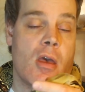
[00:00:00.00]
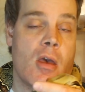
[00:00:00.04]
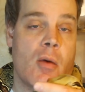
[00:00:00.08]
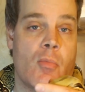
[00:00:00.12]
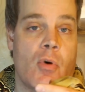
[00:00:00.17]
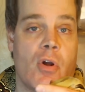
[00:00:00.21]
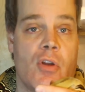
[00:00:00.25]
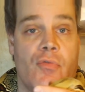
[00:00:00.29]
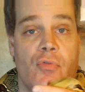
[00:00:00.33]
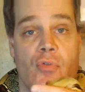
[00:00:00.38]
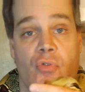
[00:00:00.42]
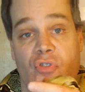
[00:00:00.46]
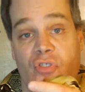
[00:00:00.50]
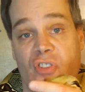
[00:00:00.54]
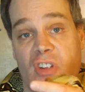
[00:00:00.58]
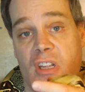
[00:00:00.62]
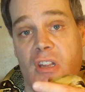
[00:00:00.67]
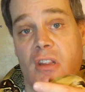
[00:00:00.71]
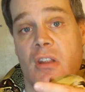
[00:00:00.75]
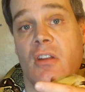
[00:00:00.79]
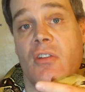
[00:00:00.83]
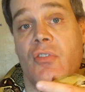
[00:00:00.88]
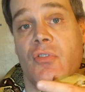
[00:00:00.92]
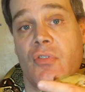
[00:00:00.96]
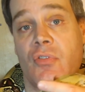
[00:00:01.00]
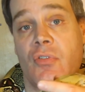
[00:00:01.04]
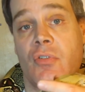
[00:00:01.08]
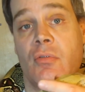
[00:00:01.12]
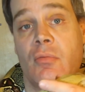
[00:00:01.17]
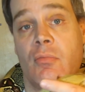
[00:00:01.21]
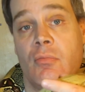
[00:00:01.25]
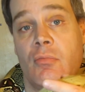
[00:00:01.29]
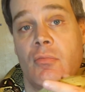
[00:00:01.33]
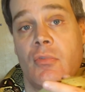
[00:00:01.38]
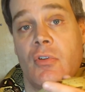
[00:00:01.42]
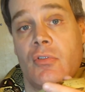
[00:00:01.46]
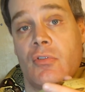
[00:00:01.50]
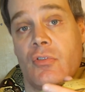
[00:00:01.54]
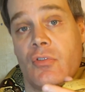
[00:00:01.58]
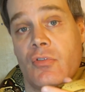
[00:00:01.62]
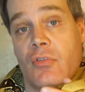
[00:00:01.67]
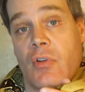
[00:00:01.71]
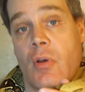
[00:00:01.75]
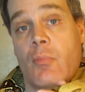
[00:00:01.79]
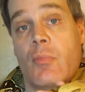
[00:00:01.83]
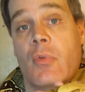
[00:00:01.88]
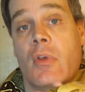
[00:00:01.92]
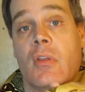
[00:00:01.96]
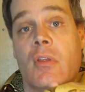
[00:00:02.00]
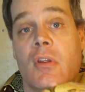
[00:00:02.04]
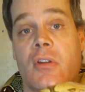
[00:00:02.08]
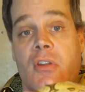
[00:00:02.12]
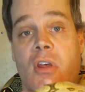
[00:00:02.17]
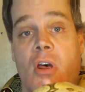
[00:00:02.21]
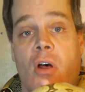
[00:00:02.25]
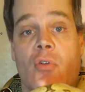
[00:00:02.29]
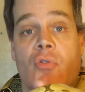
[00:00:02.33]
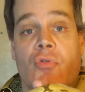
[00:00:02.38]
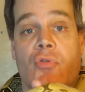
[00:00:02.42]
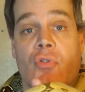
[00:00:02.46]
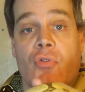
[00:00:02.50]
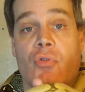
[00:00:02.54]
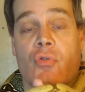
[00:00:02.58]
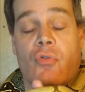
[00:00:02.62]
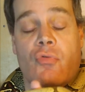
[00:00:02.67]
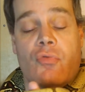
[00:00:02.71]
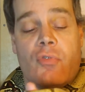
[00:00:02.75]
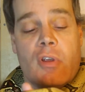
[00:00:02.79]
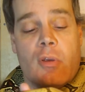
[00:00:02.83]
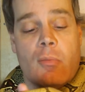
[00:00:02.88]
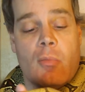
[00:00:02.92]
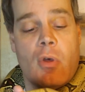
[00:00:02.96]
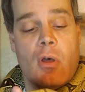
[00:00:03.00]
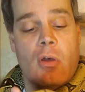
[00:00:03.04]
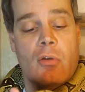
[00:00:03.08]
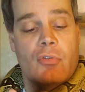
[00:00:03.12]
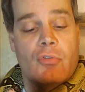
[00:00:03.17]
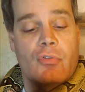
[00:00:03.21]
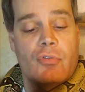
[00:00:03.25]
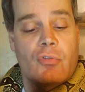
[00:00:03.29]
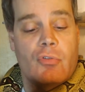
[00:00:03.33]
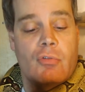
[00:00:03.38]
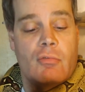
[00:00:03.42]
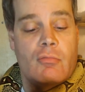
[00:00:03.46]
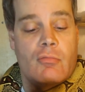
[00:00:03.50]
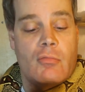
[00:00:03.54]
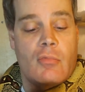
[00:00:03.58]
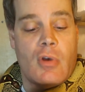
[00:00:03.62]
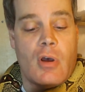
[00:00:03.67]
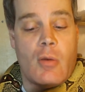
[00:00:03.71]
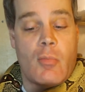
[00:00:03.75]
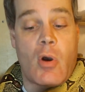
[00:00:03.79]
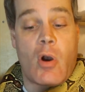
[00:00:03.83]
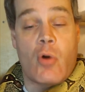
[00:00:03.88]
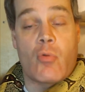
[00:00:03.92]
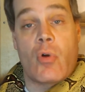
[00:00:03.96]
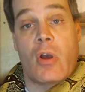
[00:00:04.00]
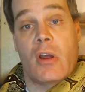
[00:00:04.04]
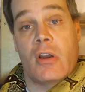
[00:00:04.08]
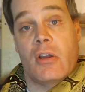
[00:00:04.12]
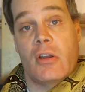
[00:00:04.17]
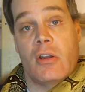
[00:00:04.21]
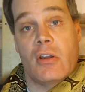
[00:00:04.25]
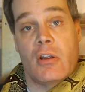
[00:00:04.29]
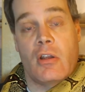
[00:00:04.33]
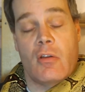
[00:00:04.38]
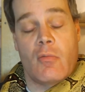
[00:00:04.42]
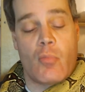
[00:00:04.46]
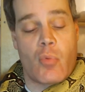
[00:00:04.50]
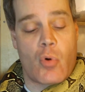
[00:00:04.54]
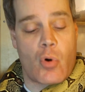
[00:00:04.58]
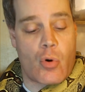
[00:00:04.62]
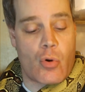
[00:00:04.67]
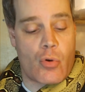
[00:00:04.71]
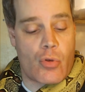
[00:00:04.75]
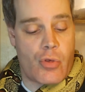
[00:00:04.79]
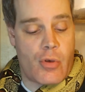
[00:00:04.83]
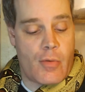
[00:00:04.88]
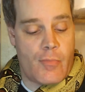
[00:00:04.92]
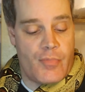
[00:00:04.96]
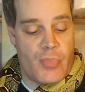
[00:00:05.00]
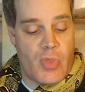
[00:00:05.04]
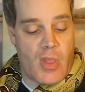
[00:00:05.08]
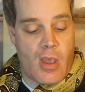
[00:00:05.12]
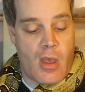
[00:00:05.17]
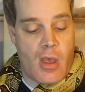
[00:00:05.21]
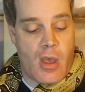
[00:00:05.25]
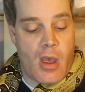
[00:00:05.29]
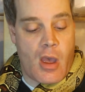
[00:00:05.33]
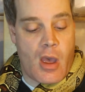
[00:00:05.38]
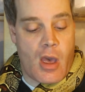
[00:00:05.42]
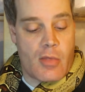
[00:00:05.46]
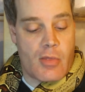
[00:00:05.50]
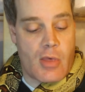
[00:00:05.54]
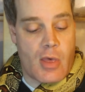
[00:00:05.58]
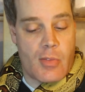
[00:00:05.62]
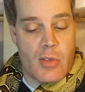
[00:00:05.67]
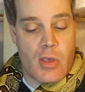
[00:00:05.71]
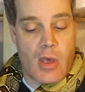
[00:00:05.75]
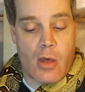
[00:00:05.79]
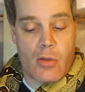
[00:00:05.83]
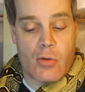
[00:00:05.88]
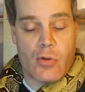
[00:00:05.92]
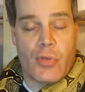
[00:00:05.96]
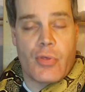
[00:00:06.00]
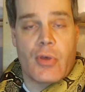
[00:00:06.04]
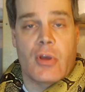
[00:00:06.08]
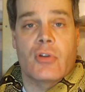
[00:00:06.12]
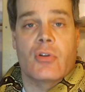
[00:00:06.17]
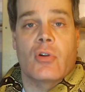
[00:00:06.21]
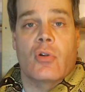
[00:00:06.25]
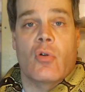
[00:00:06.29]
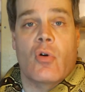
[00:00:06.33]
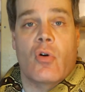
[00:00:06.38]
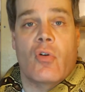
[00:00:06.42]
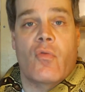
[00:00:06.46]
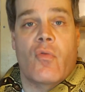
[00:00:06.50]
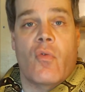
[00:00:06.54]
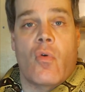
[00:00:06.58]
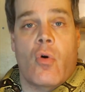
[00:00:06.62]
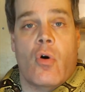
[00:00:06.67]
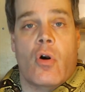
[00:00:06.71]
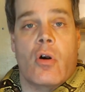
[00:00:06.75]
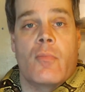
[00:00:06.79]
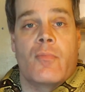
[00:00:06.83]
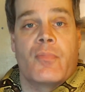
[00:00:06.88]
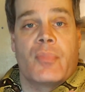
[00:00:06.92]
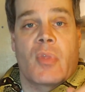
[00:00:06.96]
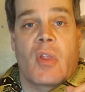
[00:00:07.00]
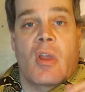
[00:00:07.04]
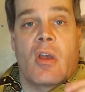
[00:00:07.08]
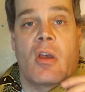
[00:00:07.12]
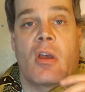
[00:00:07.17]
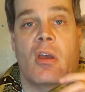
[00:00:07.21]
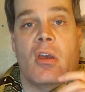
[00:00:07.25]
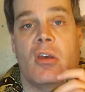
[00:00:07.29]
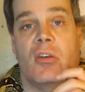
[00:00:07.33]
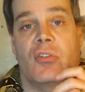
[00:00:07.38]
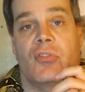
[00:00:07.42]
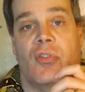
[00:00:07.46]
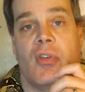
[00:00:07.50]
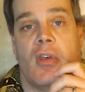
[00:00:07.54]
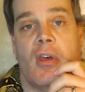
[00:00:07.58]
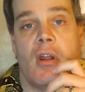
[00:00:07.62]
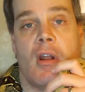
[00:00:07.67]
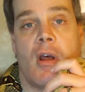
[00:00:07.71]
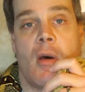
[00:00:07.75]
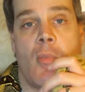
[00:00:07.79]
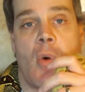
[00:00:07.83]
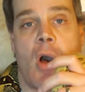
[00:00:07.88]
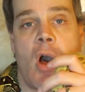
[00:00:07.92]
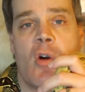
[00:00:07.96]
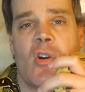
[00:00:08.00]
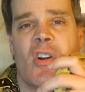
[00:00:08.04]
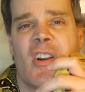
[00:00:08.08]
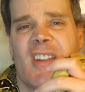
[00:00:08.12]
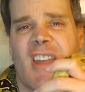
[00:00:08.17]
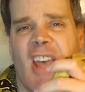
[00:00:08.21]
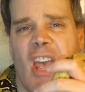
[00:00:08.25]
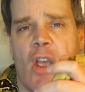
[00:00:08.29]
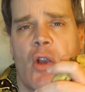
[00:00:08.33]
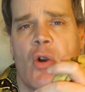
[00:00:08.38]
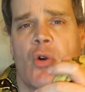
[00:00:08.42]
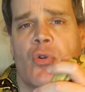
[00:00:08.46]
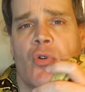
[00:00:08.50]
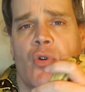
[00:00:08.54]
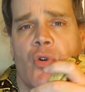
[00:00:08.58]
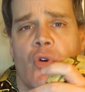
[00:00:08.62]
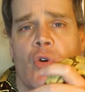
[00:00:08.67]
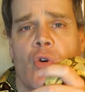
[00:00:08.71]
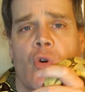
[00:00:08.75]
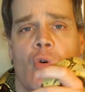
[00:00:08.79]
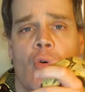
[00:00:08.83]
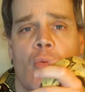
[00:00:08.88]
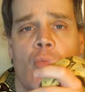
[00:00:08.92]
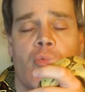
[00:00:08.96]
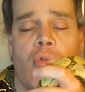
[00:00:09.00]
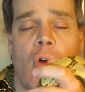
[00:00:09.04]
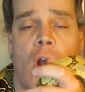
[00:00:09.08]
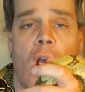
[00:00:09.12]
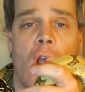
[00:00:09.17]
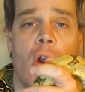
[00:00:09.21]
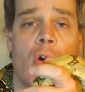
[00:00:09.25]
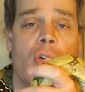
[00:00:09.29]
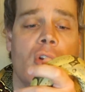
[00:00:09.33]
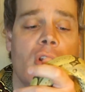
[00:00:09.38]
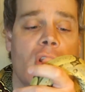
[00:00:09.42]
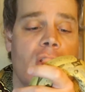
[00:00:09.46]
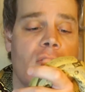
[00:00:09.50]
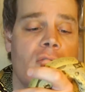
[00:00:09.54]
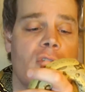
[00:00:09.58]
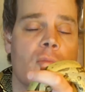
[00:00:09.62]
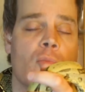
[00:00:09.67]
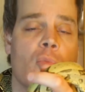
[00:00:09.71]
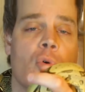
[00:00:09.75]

But if you see this, this is something that tells you your female's about ready to give birth. And then the other thing to look for is that about a day or two prior to giving